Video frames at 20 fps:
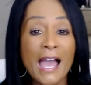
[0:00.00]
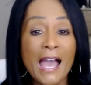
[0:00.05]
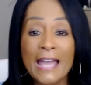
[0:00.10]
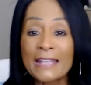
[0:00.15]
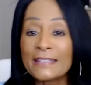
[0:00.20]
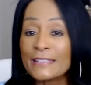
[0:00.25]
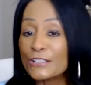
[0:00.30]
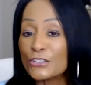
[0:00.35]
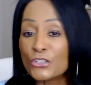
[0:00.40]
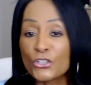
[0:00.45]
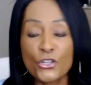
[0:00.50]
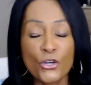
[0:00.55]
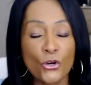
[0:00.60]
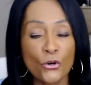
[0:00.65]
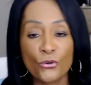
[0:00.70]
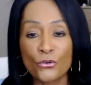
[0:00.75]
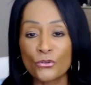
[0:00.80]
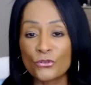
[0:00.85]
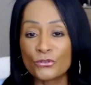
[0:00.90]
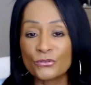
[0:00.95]
I need a
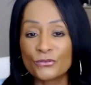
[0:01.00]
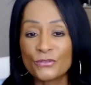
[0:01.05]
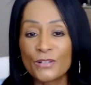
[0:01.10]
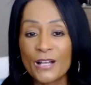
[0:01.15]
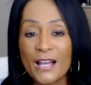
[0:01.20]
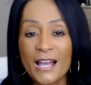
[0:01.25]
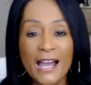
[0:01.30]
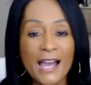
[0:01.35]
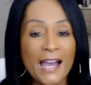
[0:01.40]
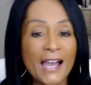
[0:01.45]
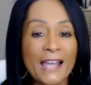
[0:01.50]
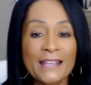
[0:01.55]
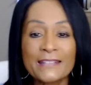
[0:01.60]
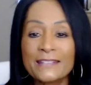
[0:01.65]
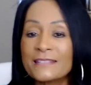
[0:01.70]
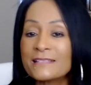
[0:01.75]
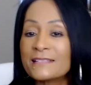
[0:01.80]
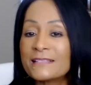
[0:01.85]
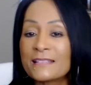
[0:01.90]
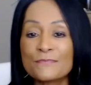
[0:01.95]
goal. I
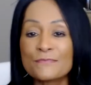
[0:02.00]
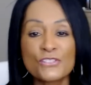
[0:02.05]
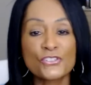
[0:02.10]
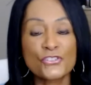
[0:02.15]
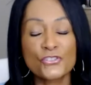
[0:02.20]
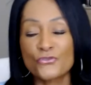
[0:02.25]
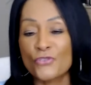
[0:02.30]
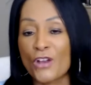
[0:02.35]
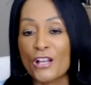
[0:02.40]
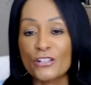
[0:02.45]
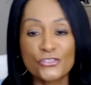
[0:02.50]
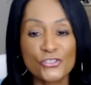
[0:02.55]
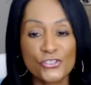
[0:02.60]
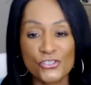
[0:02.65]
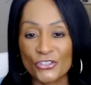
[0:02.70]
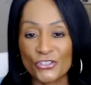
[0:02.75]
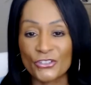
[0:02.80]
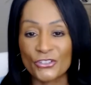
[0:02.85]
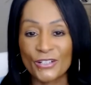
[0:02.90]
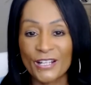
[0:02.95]
need some
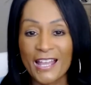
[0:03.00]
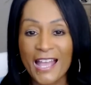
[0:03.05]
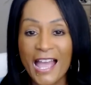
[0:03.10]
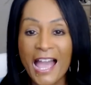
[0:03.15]
structure.